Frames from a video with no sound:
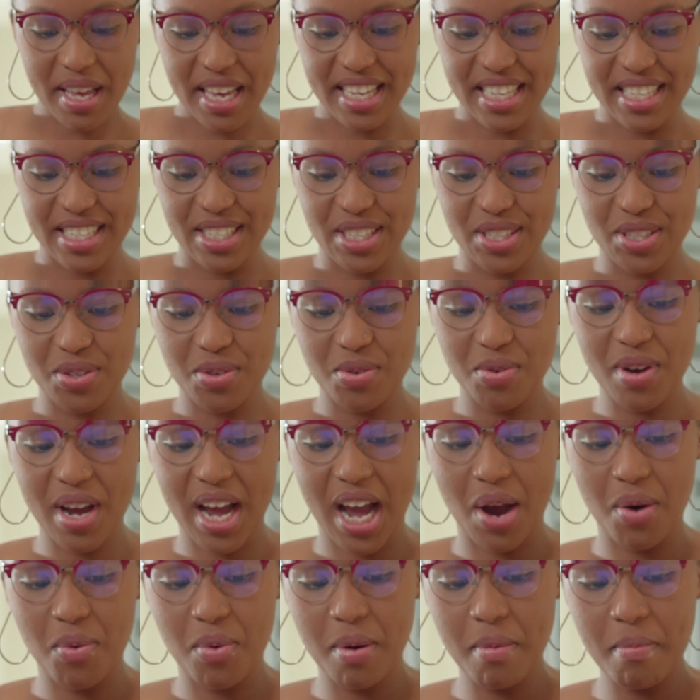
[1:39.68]
into
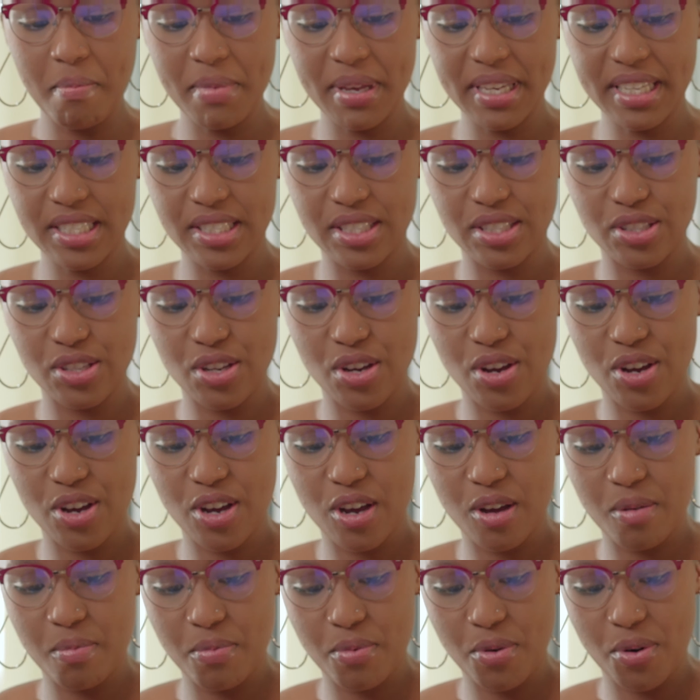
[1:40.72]
our
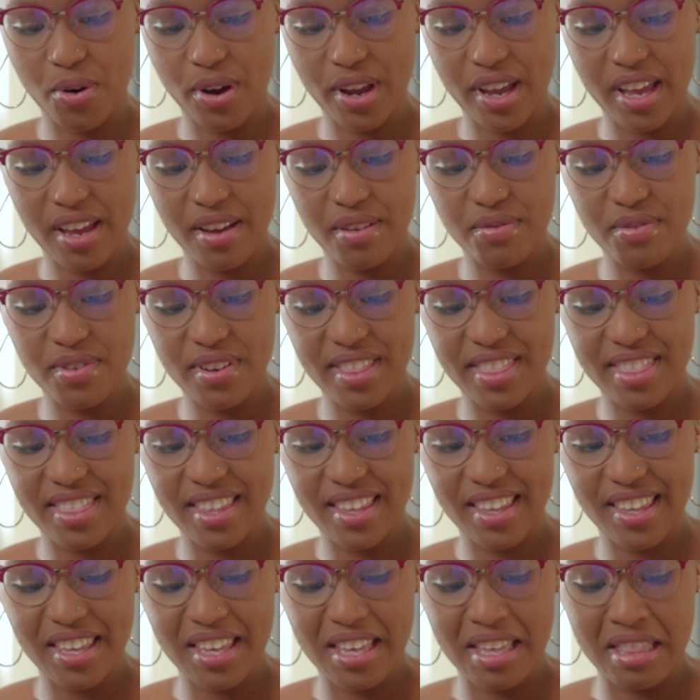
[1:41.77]
mixer. Pour
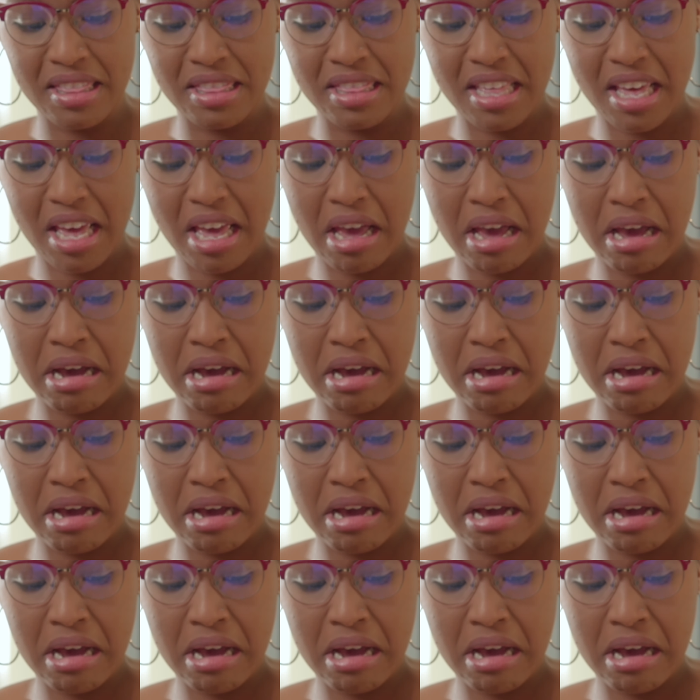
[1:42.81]
everything in there.